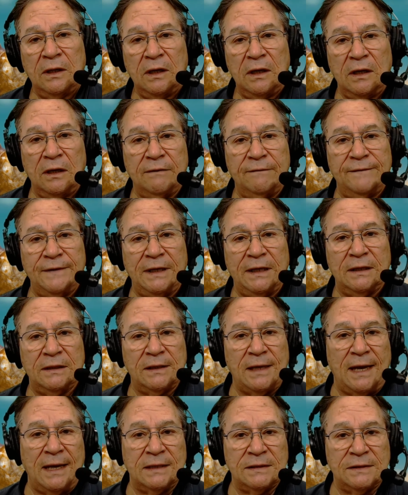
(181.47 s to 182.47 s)
of it
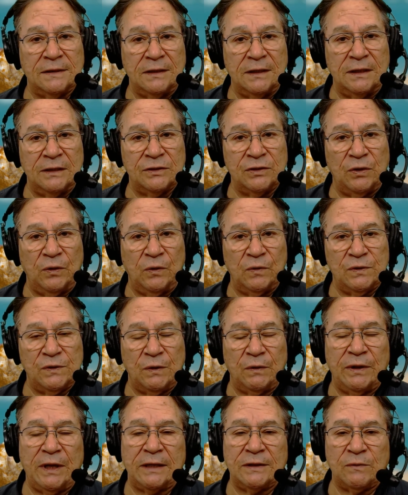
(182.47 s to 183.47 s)
as an issue,
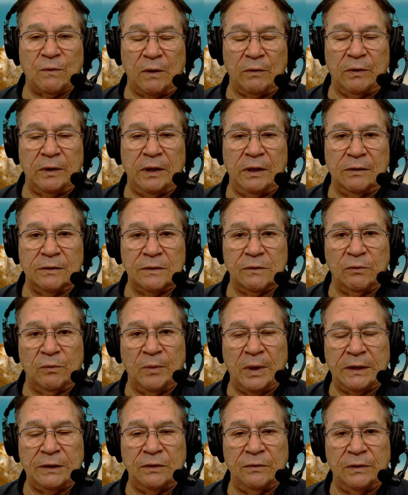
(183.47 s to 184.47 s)
so that's why we're here to
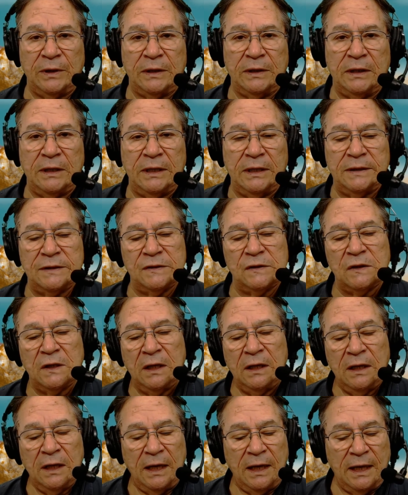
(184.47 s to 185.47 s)
remind you that it is
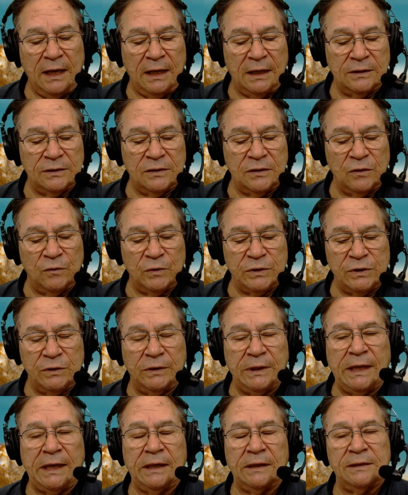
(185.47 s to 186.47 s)
and to do what you
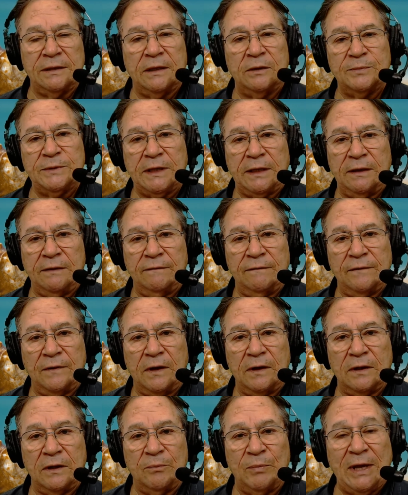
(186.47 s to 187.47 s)
can to help save
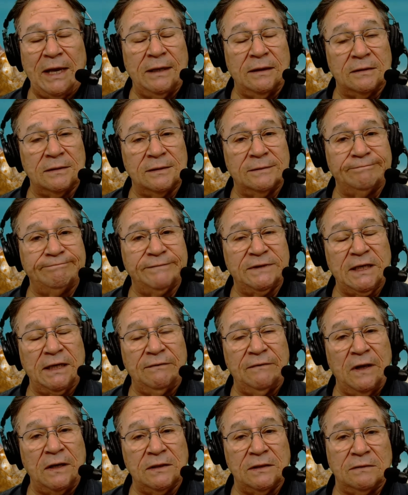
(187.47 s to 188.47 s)
uh, the planet,
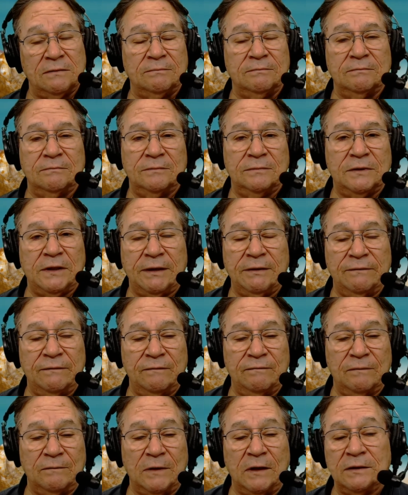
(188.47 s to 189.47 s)
save us, save
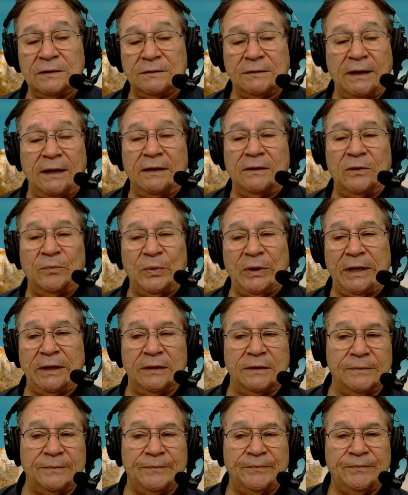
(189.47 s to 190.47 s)
us and the planet.